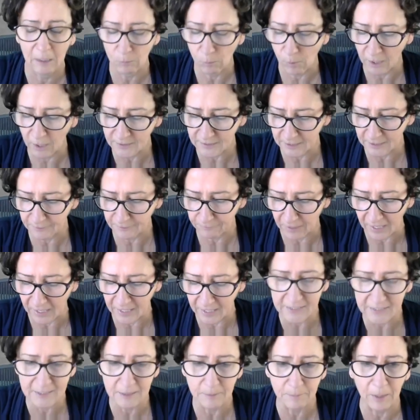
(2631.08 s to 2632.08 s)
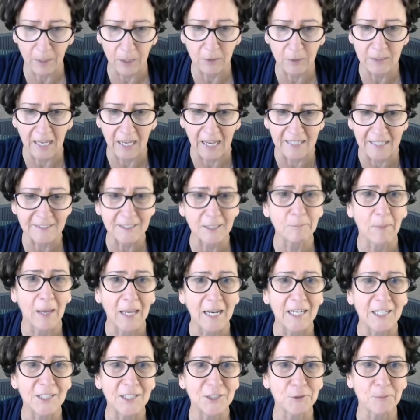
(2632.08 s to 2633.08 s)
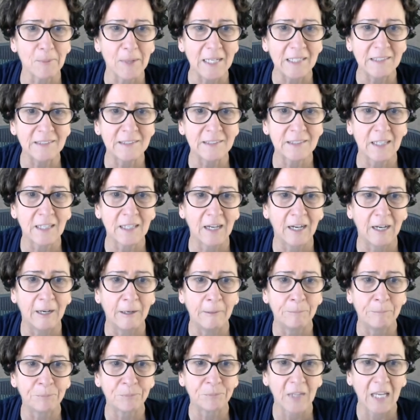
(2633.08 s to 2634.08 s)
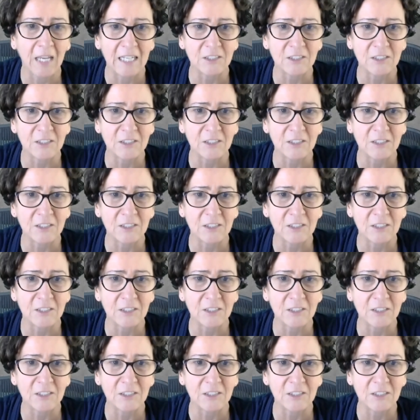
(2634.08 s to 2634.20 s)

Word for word: they want advice about asset management um,